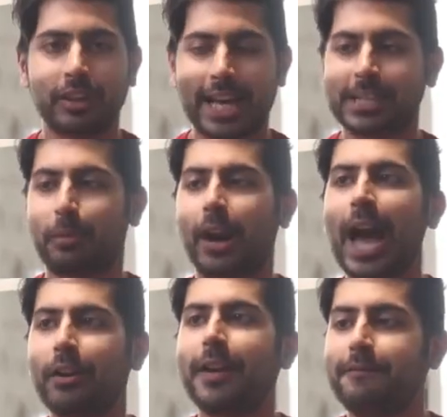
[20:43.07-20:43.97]
the last part.
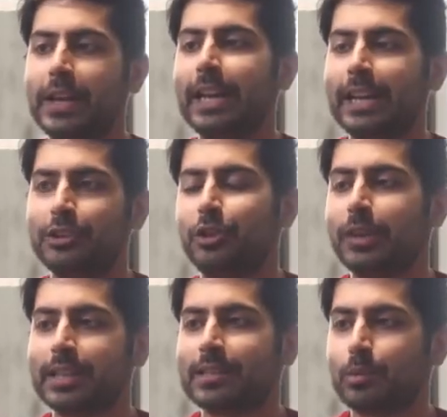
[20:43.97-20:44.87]
How did I fit it into
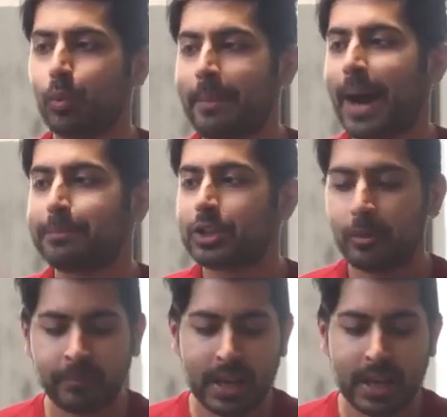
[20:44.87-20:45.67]
this web app? So